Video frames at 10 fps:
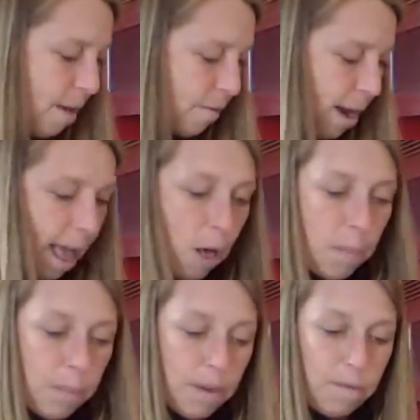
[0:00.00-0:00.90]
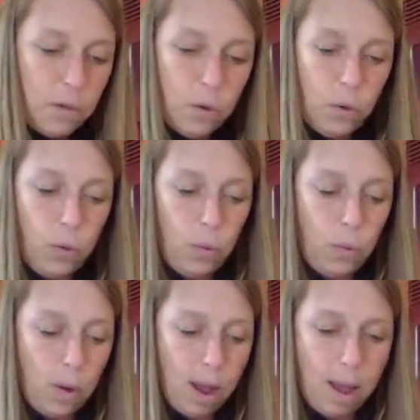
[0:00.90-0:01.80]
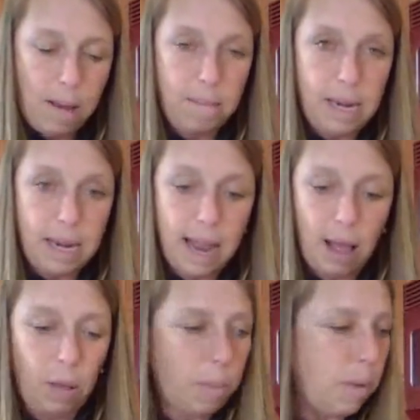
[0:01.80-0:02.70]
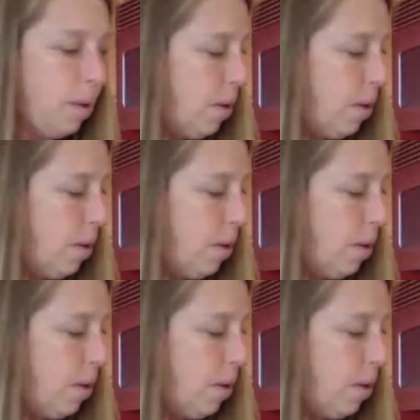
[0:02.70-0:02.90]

for help if you need help.